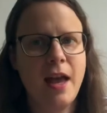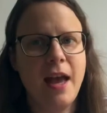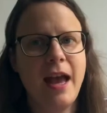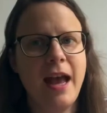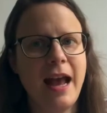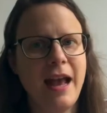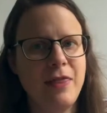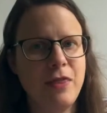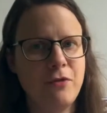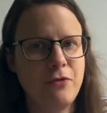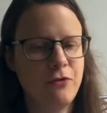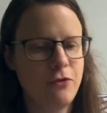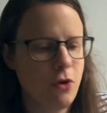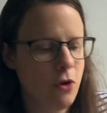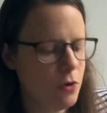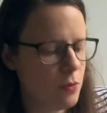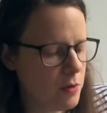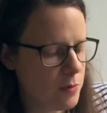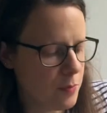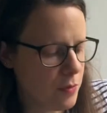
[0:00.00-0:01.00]
and the
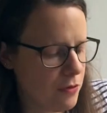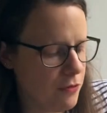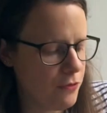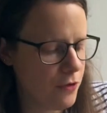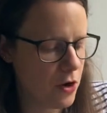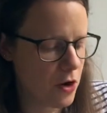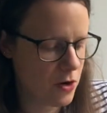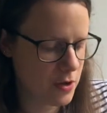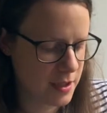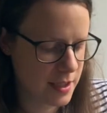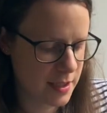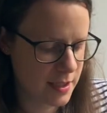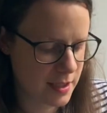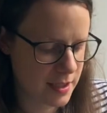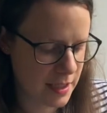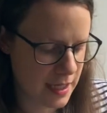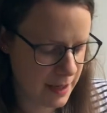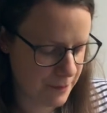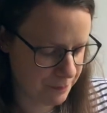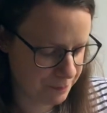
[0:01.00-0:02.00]
frog would prefer to
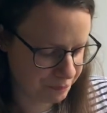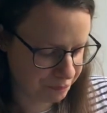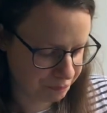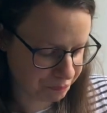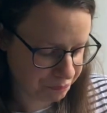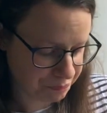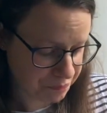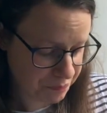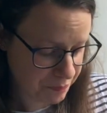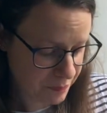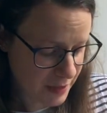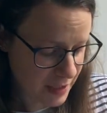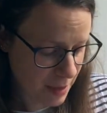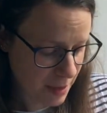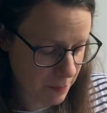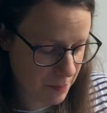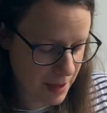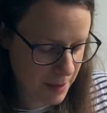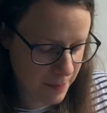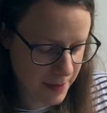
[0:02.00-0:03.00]
sit
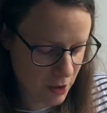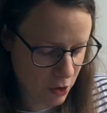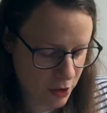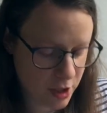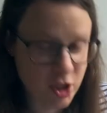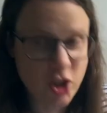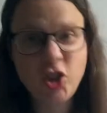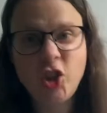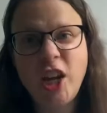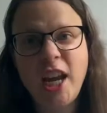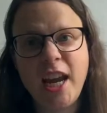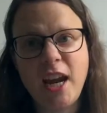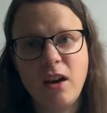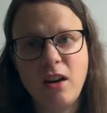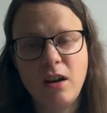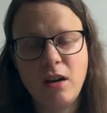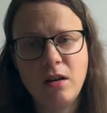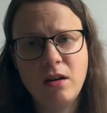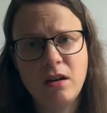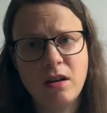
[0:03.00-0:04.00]
maybe on a
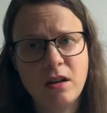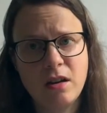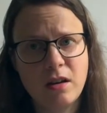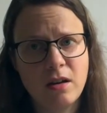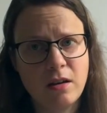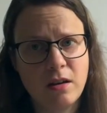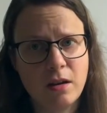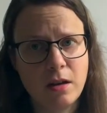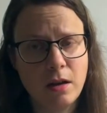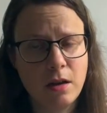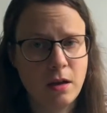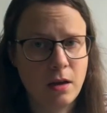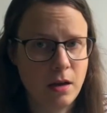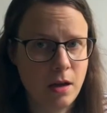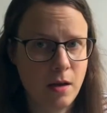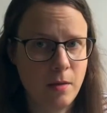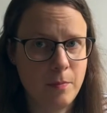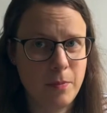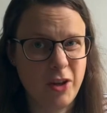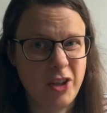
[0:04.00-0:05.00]
chair,
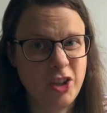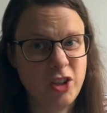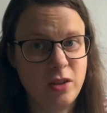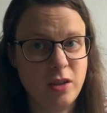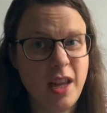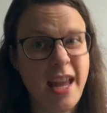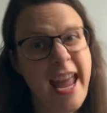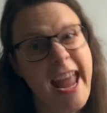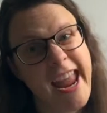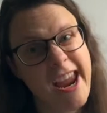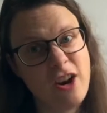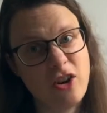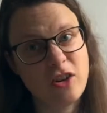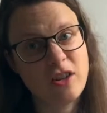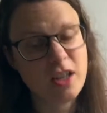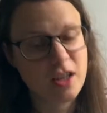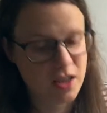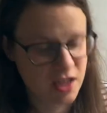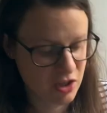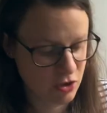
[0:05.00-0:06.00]
hares
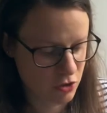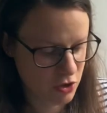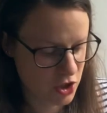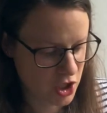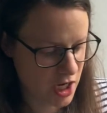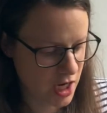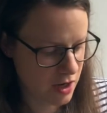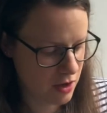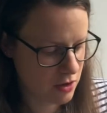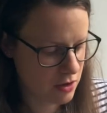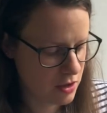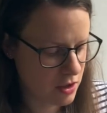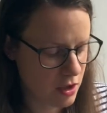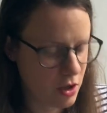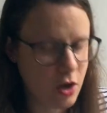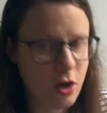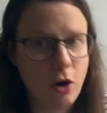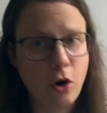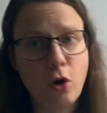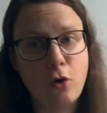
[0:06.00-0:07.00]
sit on chairs,
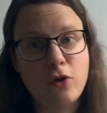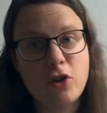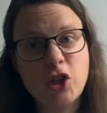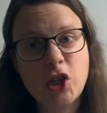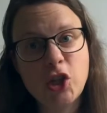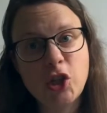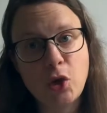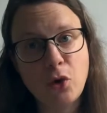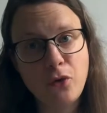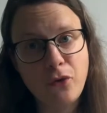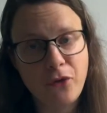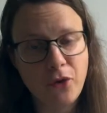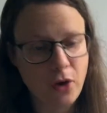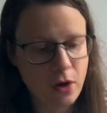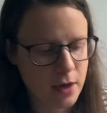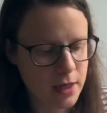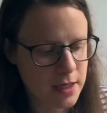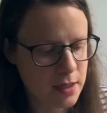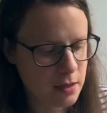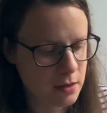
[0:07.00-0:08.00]
or a
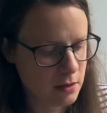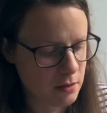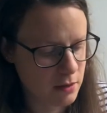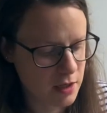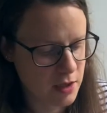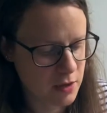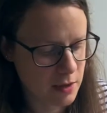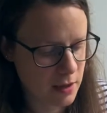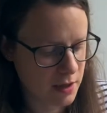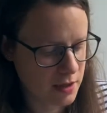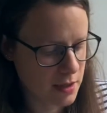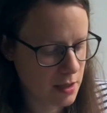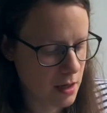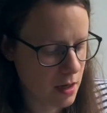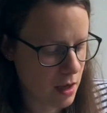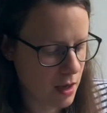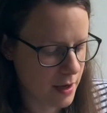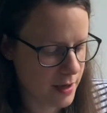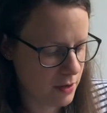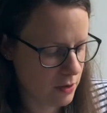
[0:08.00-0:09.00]
sofa. You'd like to
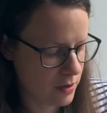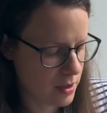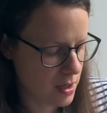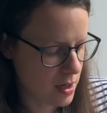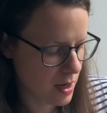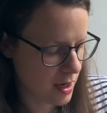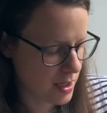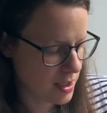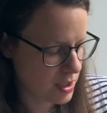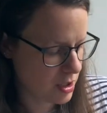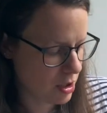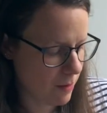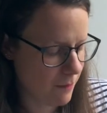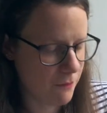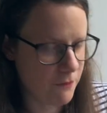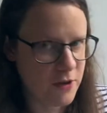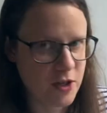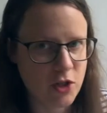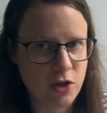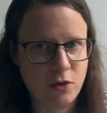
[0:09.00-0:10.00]
lie on a nice
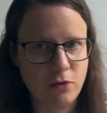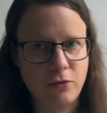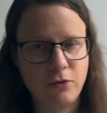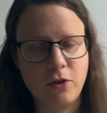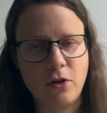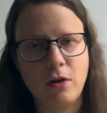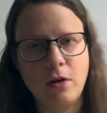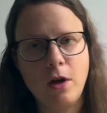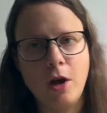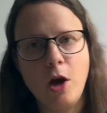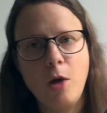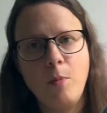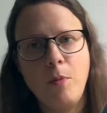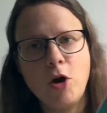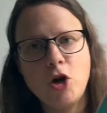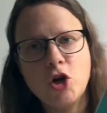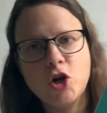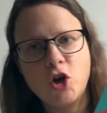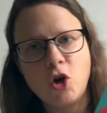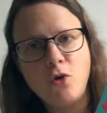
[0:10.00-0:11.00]
comfy sofa,
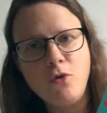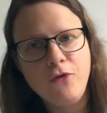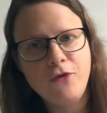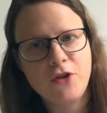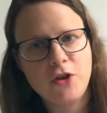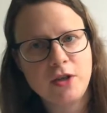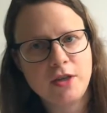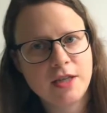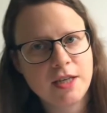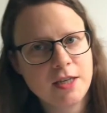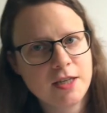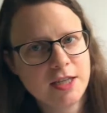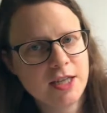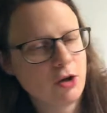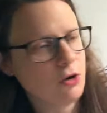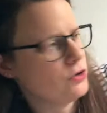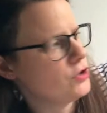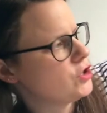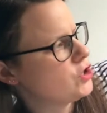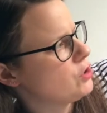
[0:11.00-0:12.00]
but gophers sit
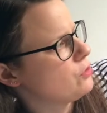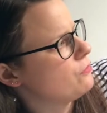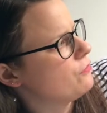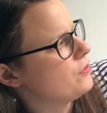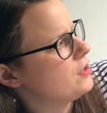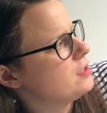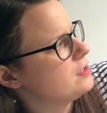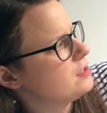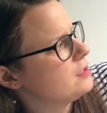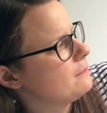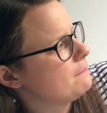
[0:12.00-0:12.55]
on sofas.